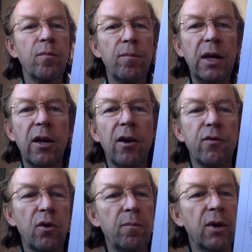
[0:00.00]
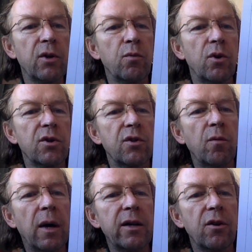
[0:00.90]
Be careful about words. You
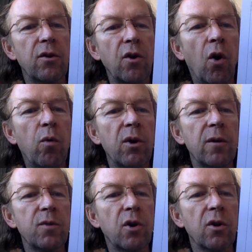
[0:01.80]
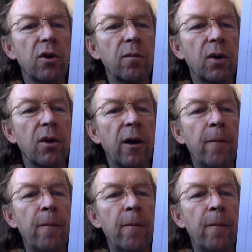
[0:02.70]
might know what I'm talking about.